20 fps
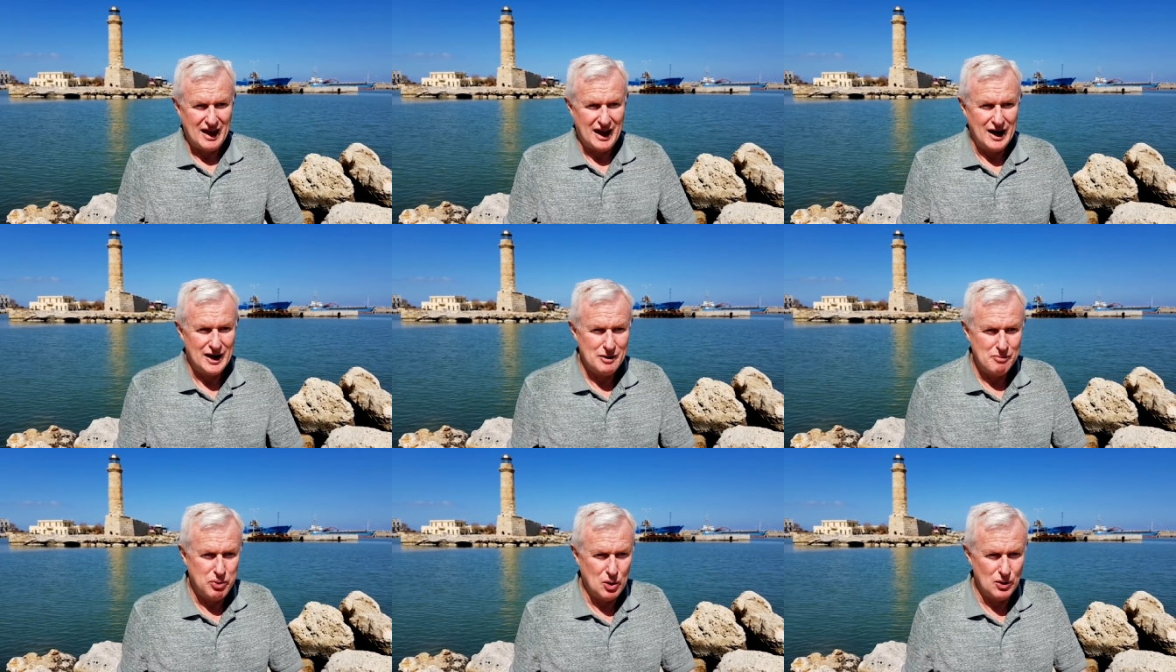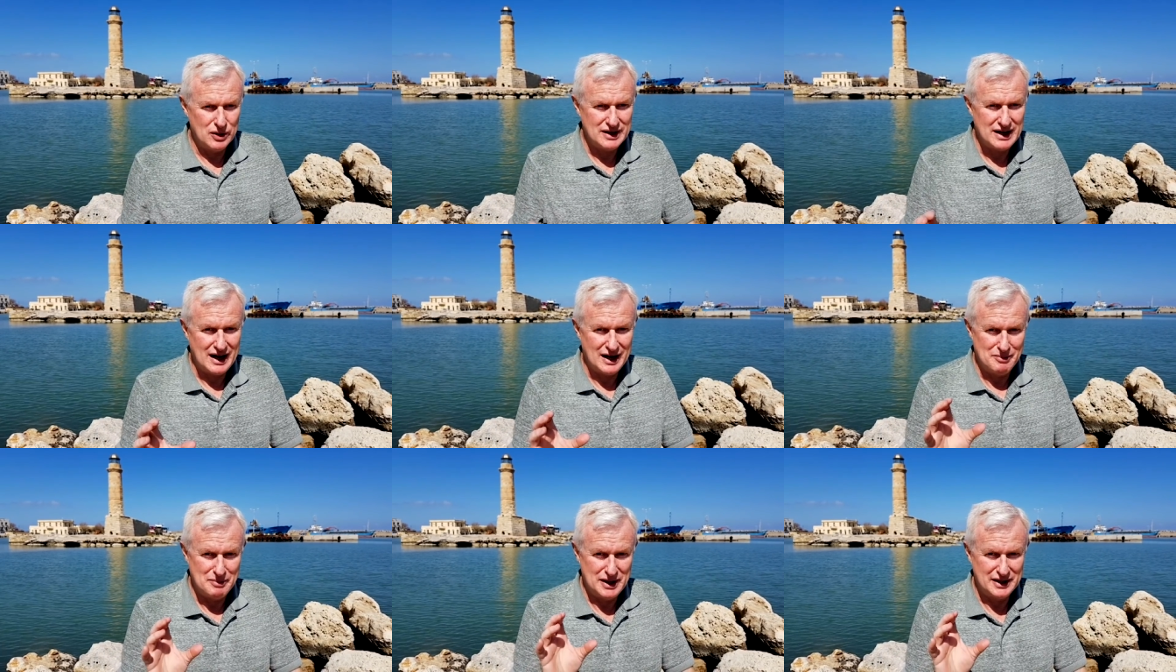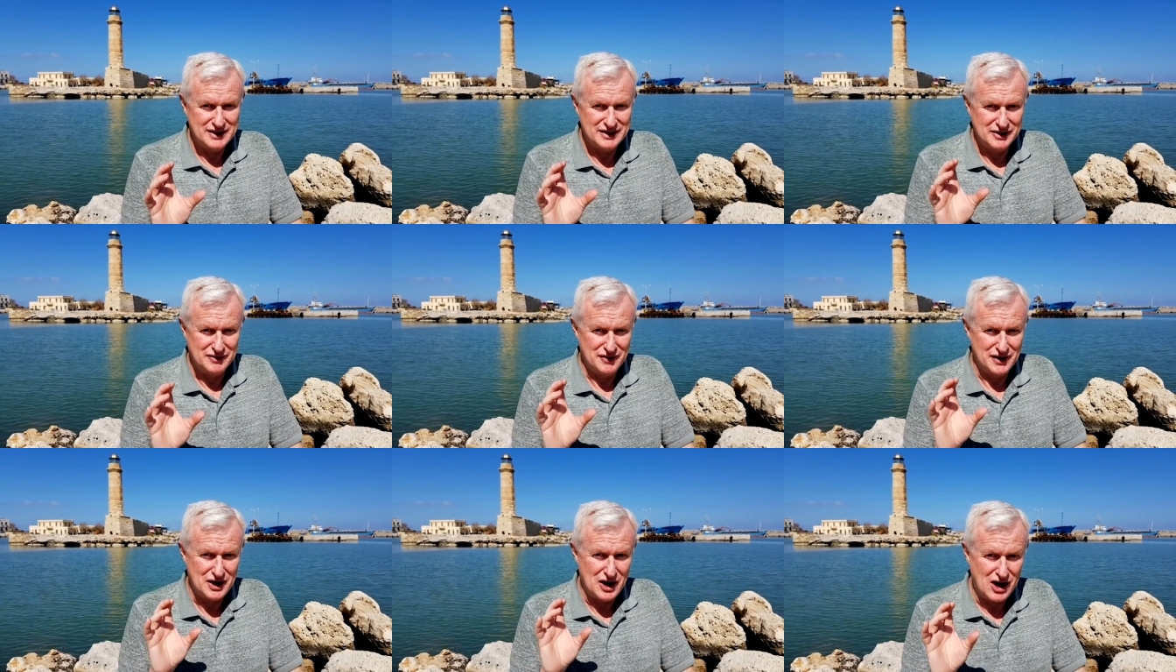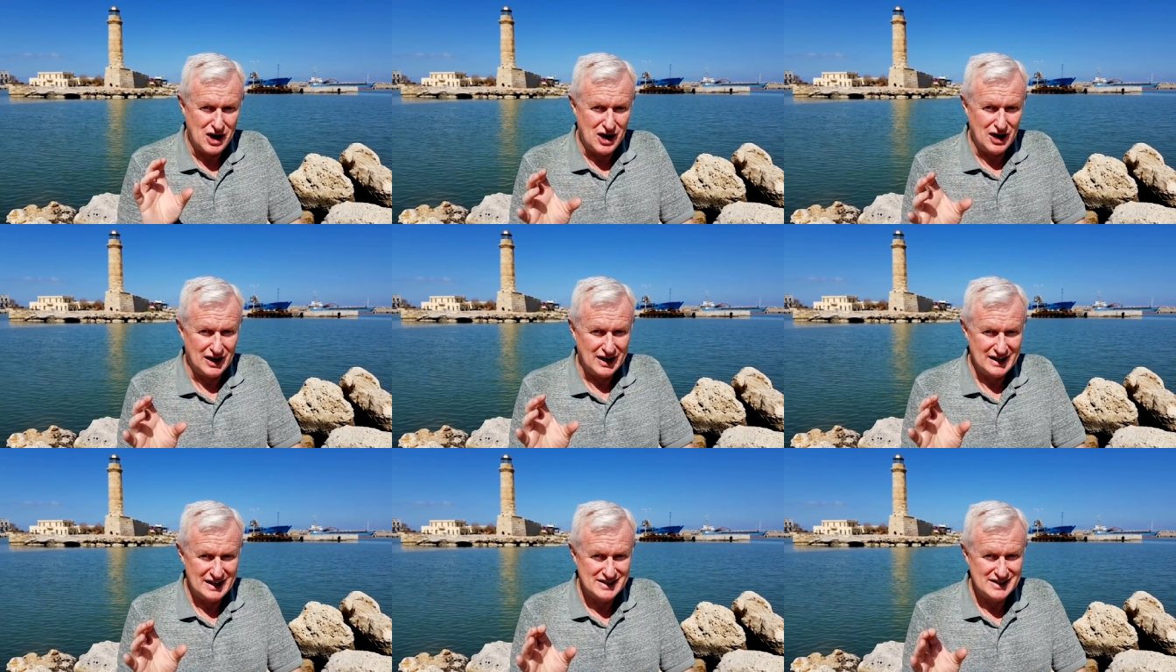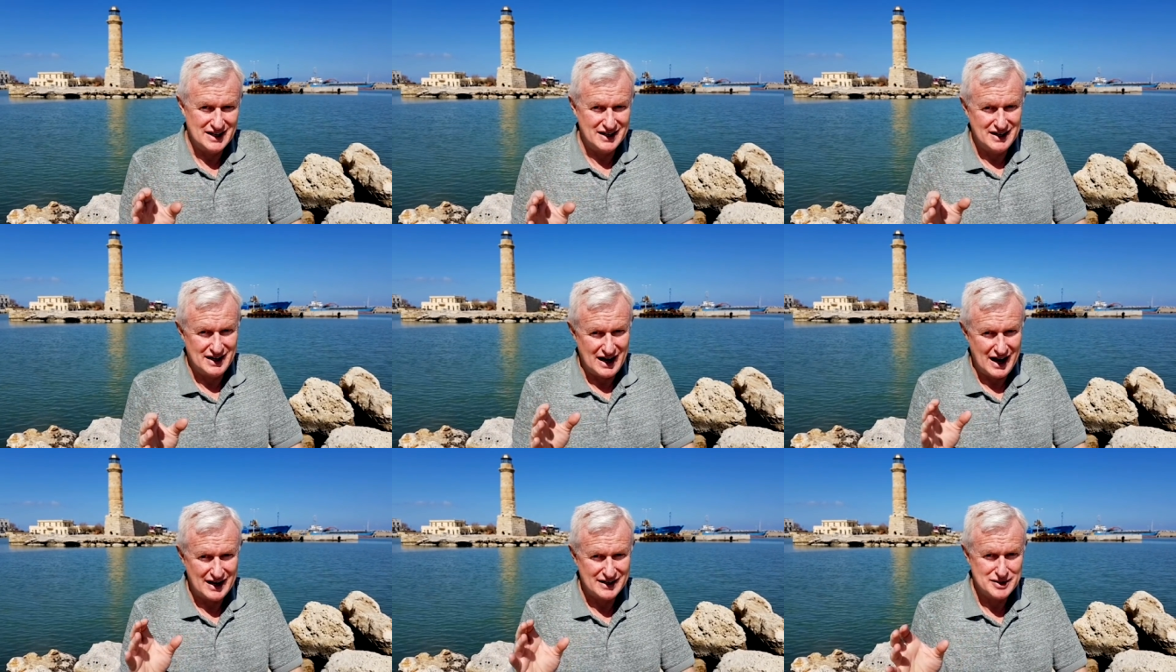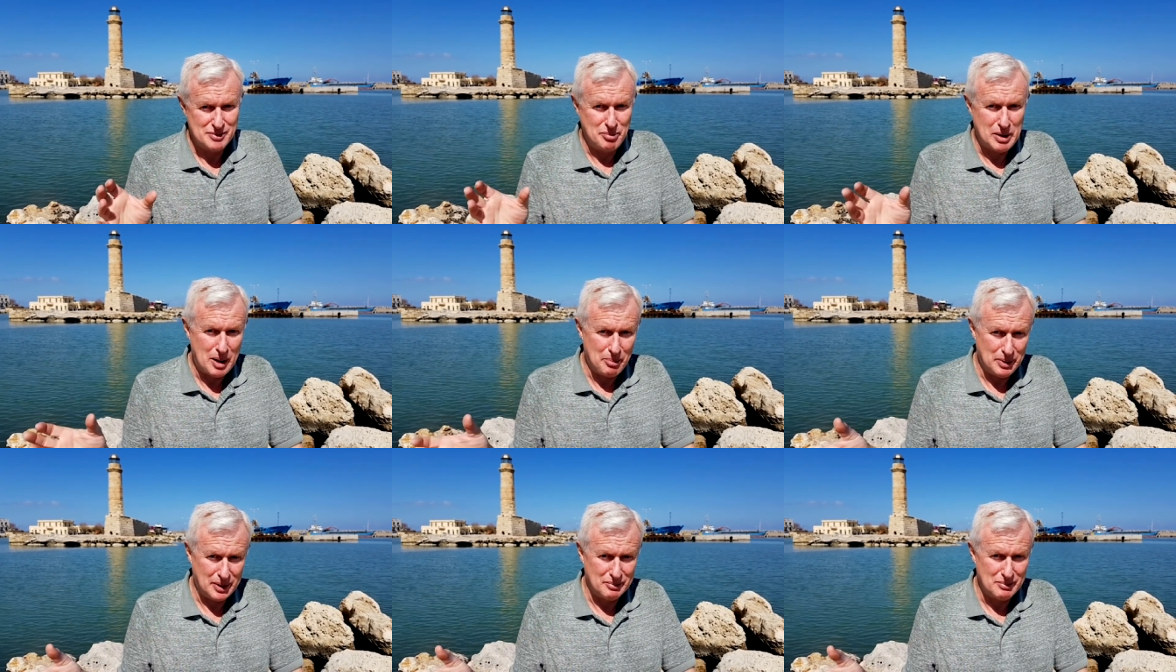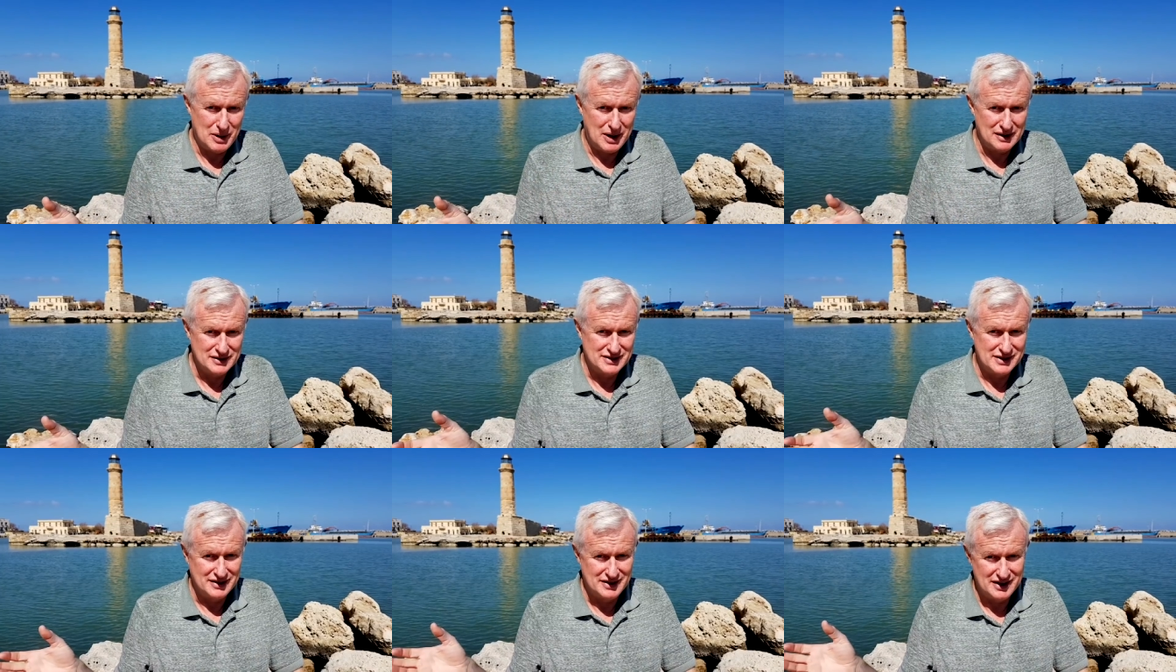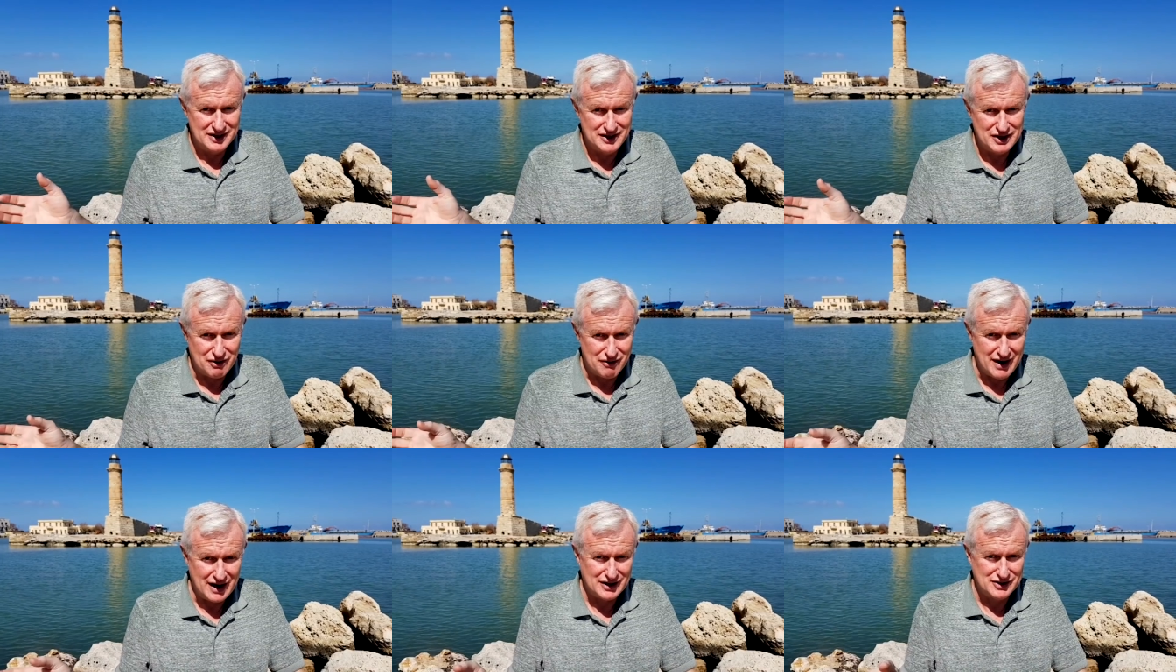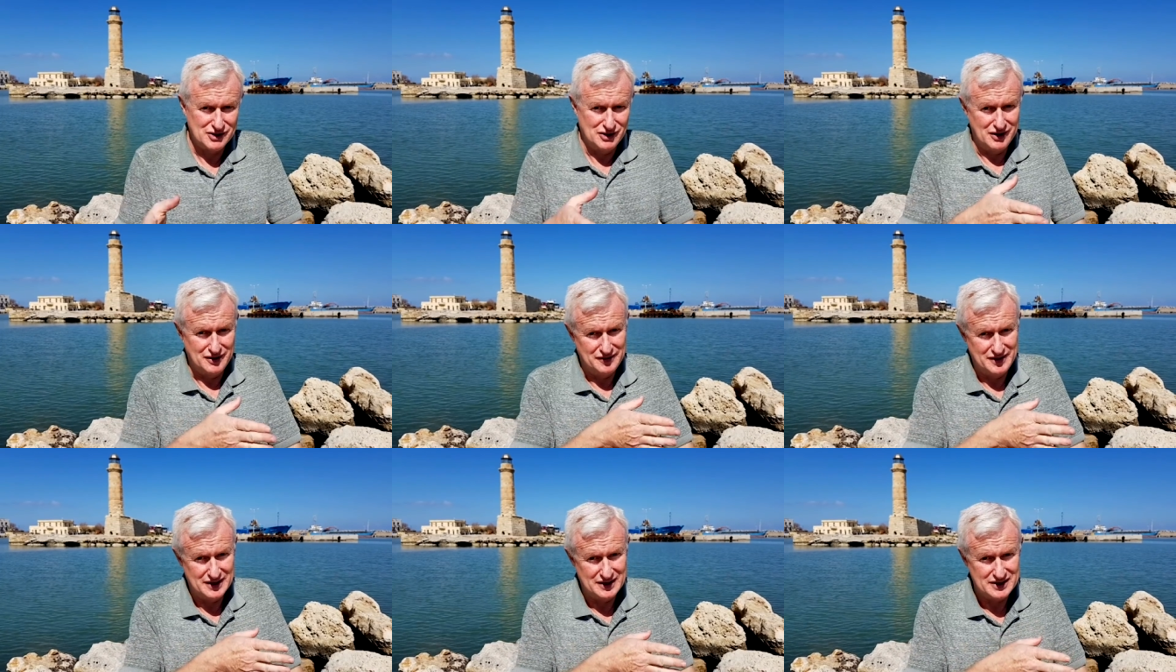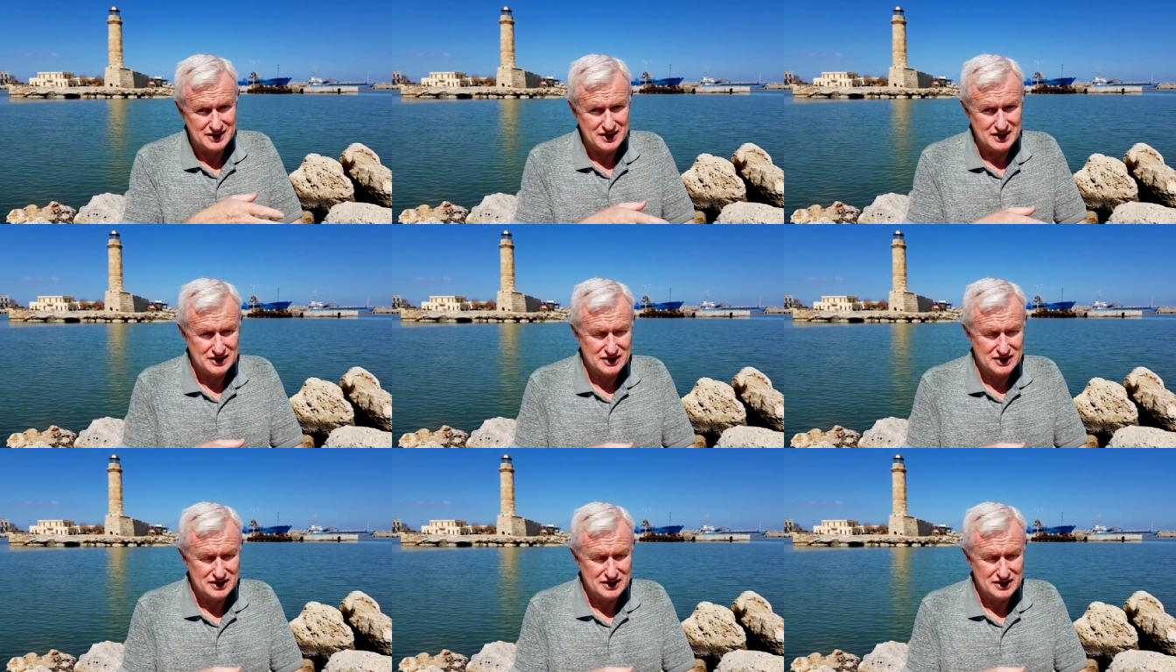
an important element of an ARG is that it has a puppet master that directs all of this.